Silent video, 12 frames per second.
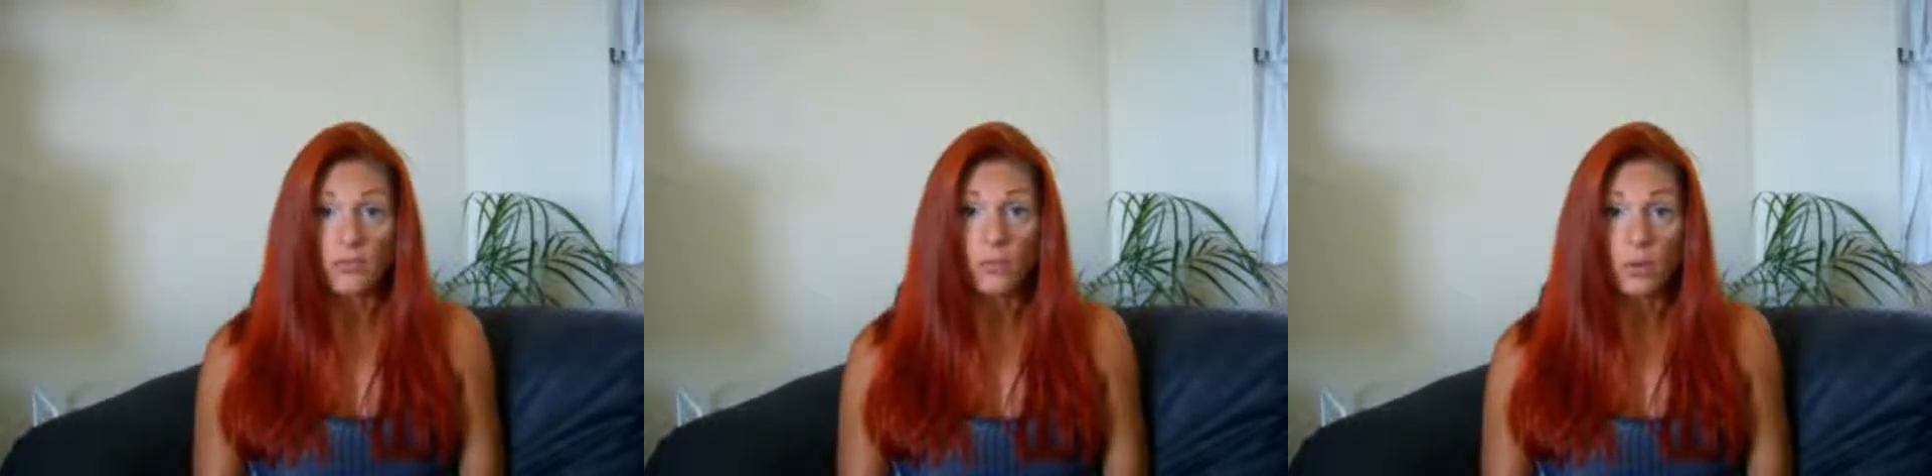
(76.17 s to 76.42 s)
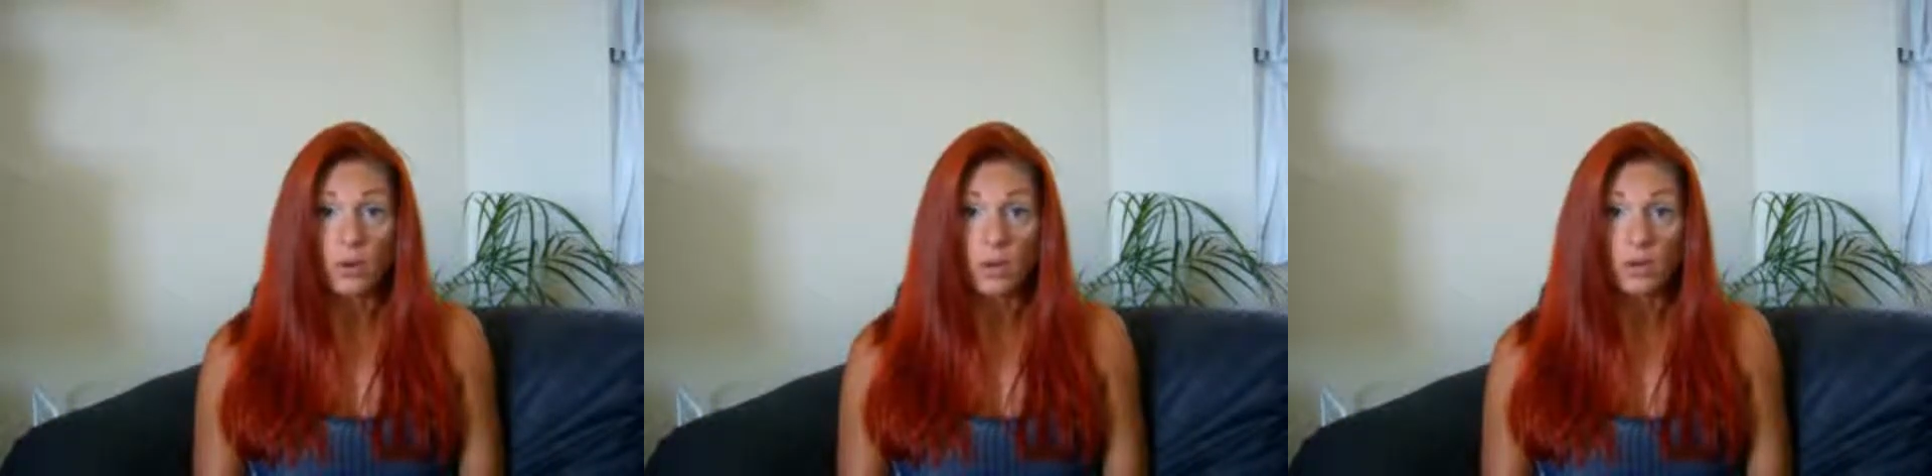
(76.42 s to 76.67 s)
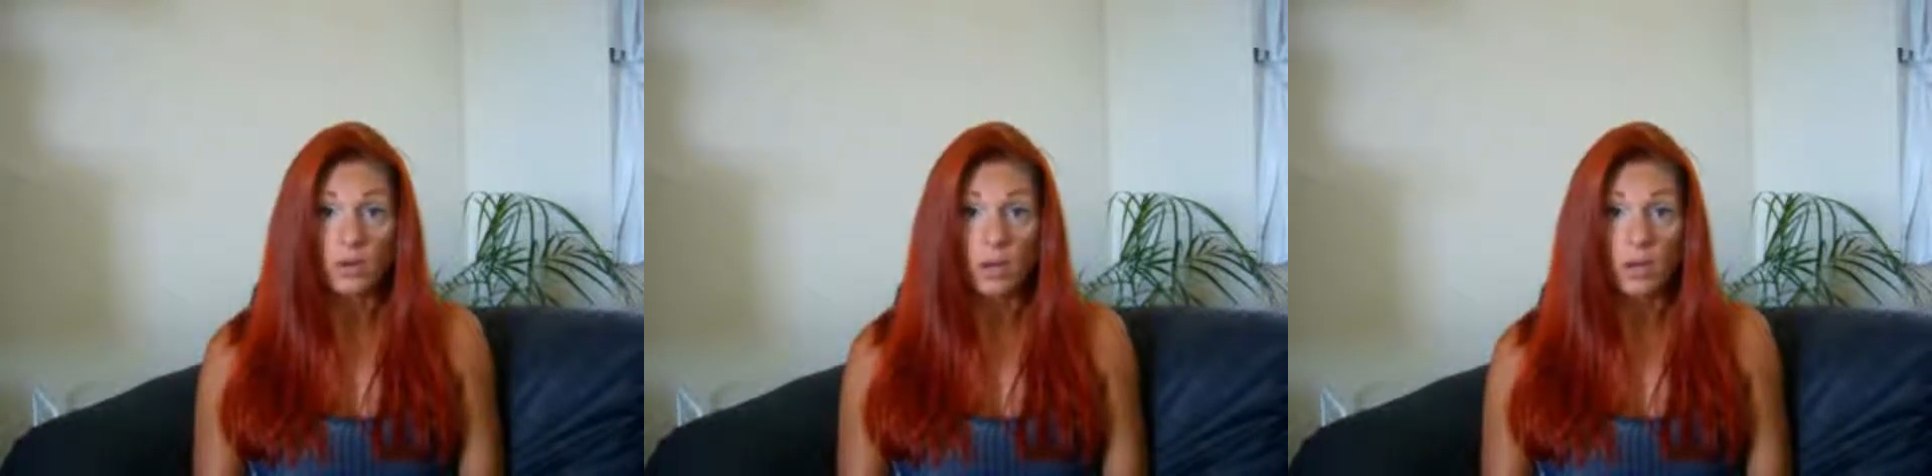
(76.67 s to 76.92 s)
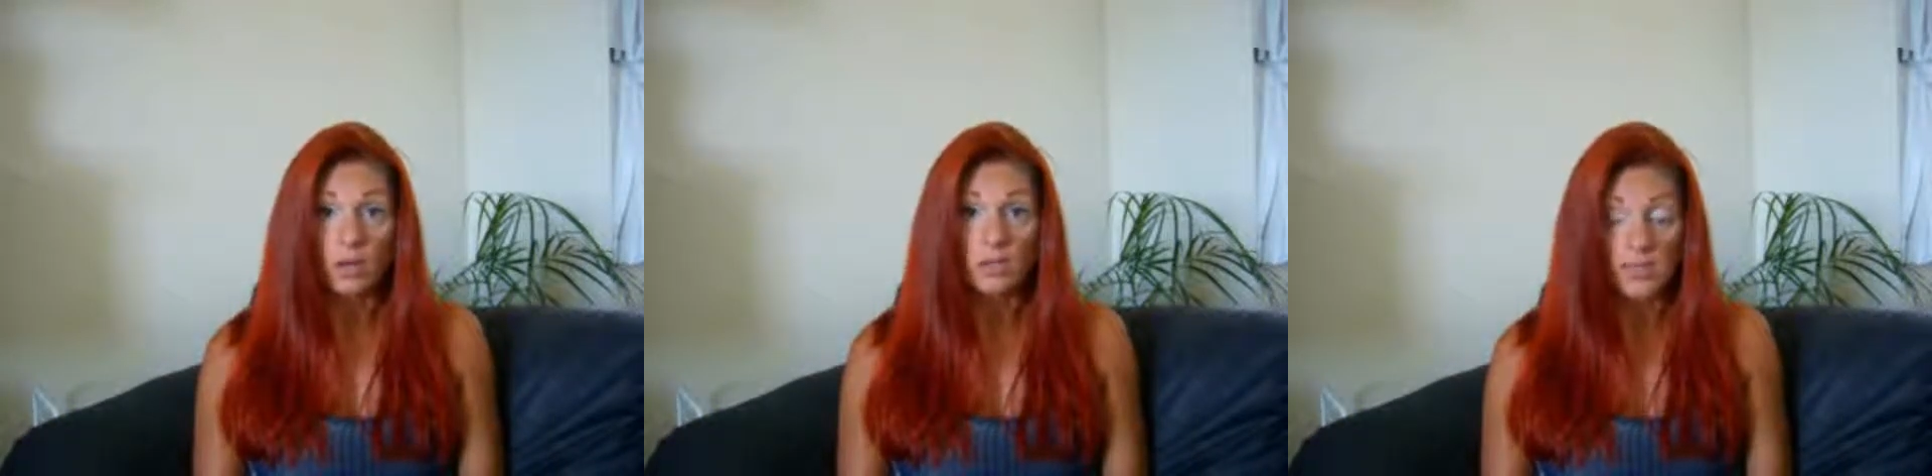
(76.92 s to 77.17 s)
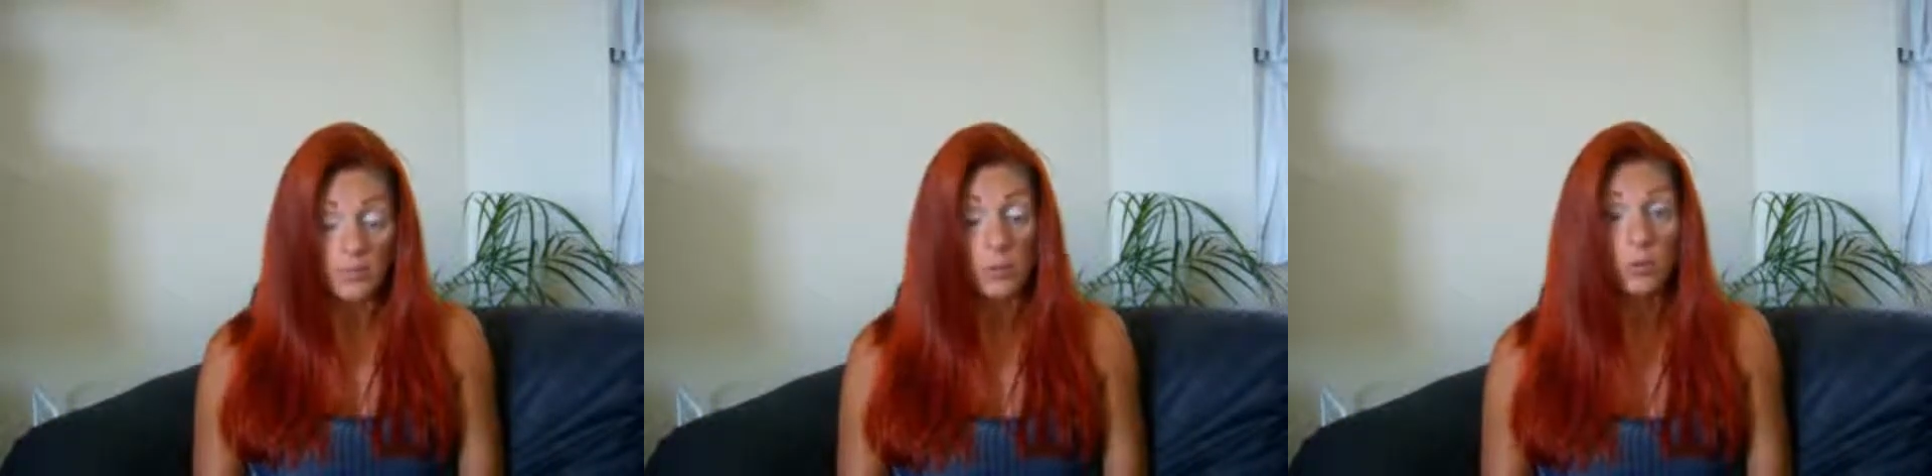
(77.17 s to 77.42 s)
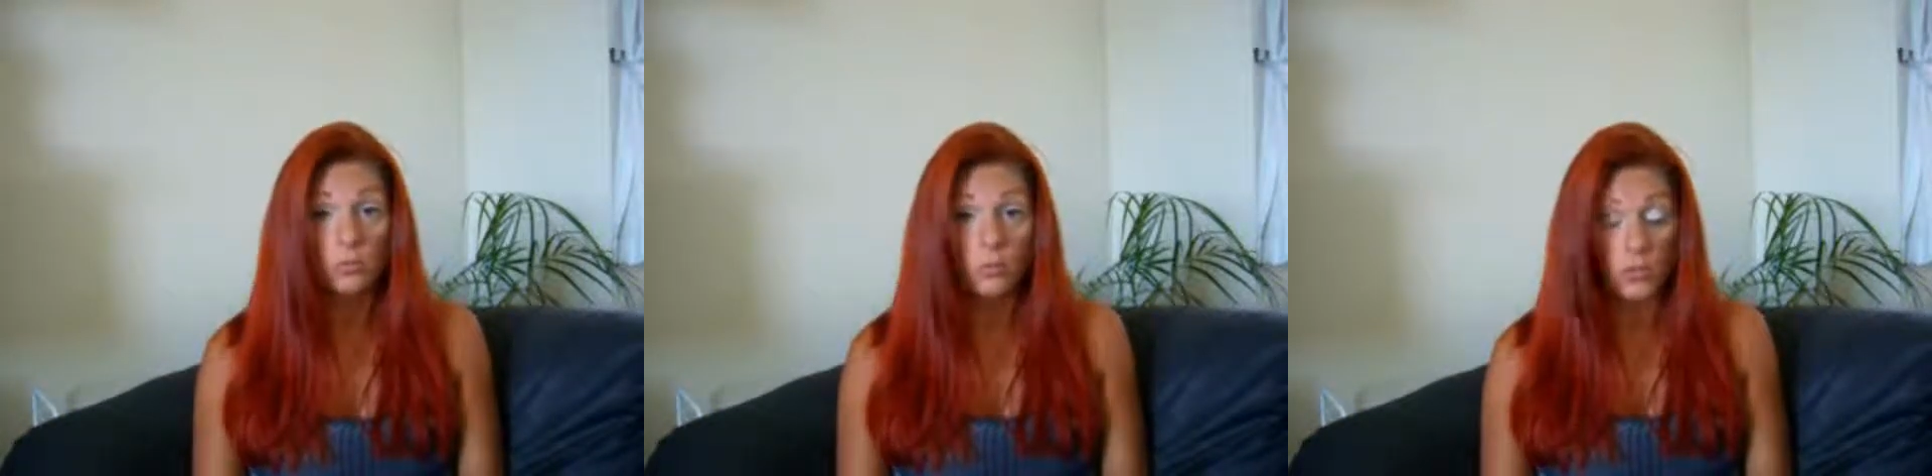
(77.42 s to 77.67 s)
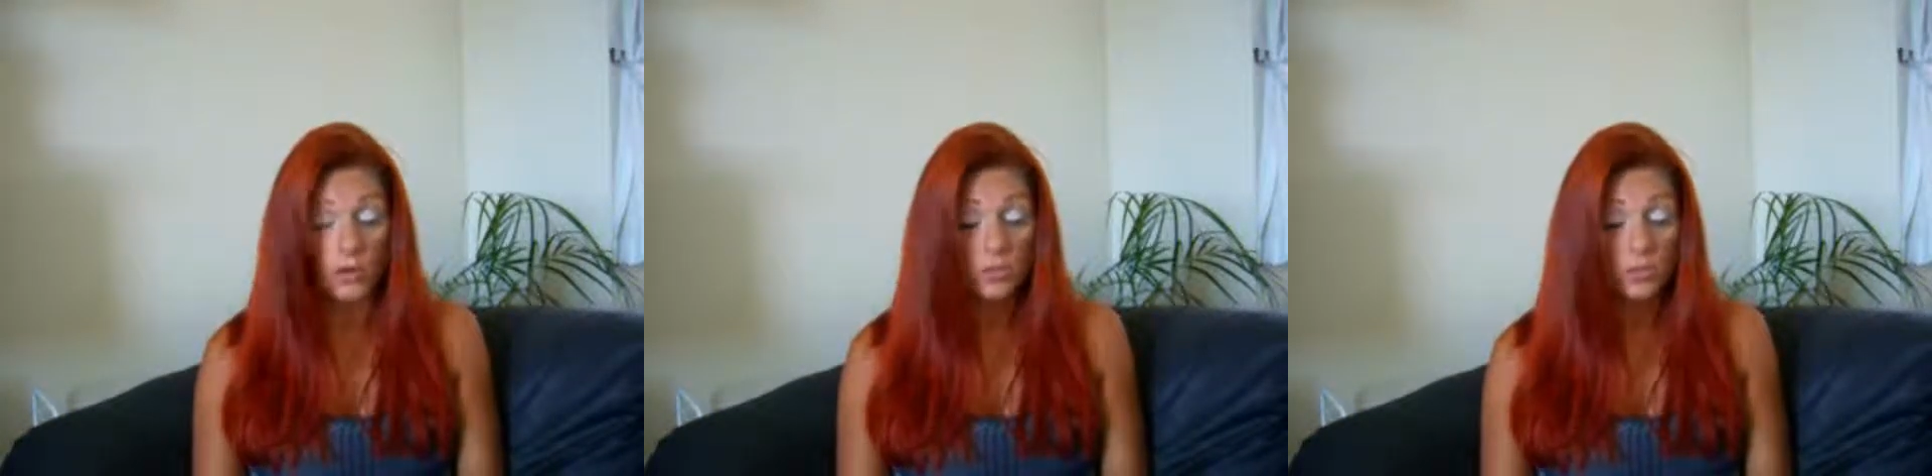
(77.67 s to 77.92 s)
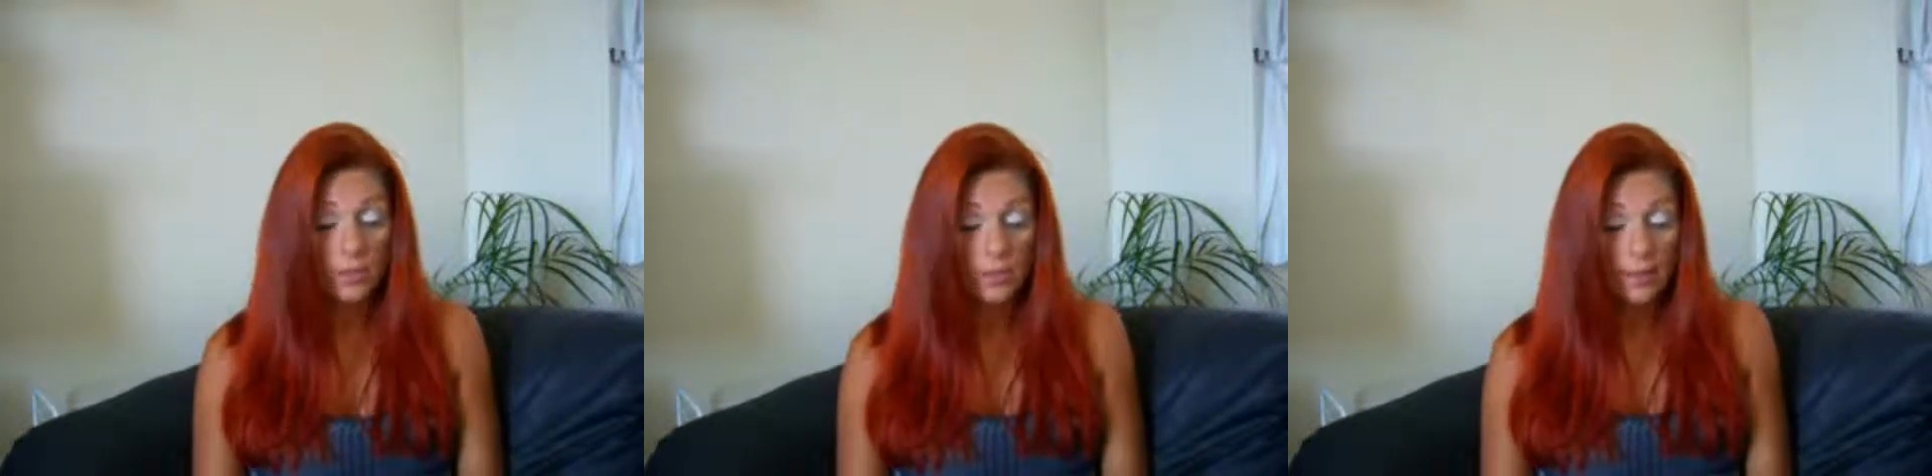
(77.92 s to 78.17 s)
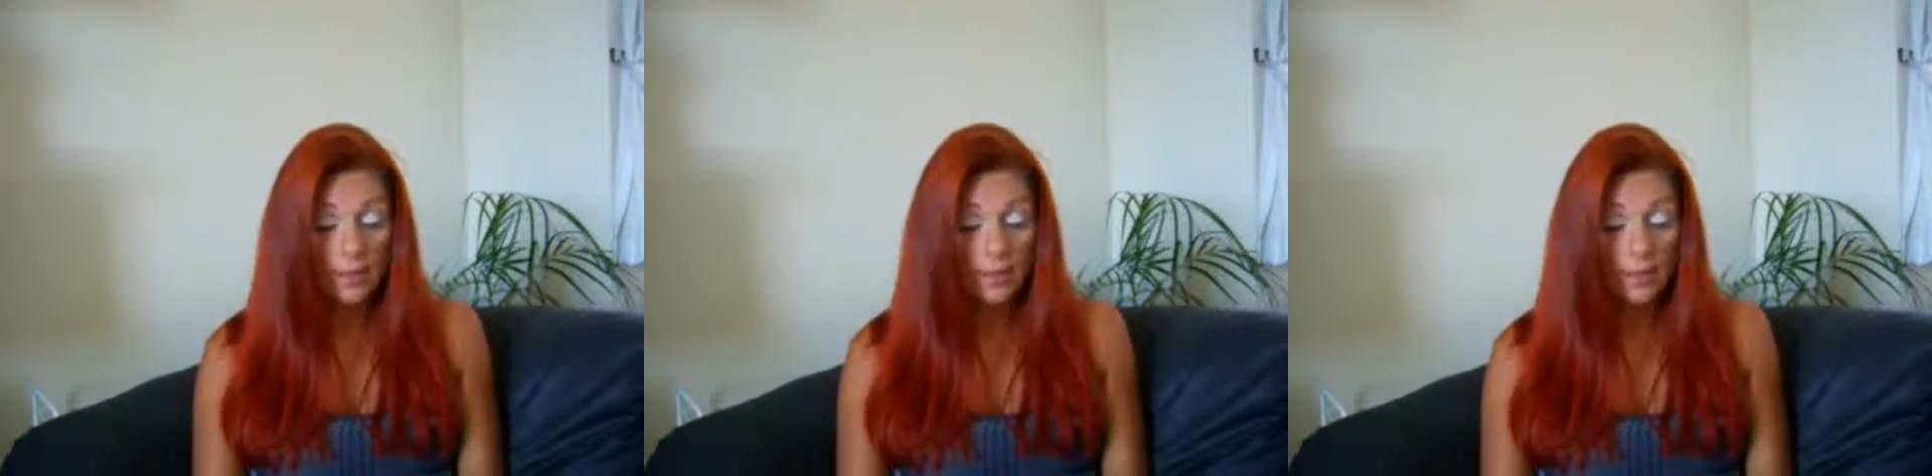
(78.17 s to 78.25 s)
for summer workouts.